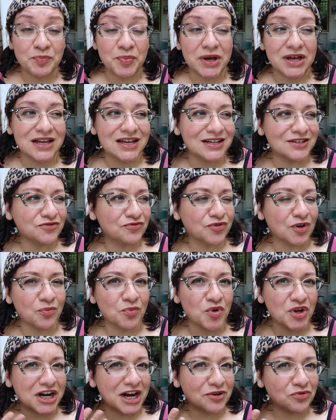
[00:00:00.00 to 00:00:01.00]
but from
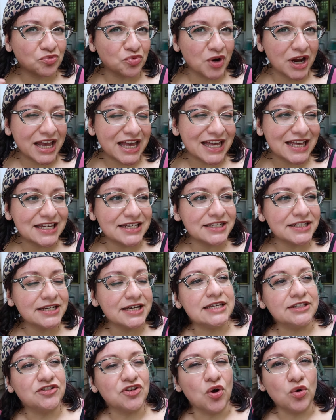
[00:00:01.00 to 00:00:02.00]
what I read,
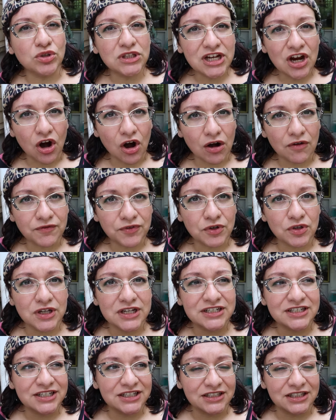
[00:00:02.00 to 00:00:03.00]
it's only harmful
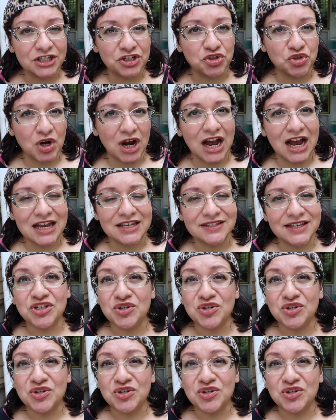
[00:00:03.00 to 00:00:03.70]
until it dries.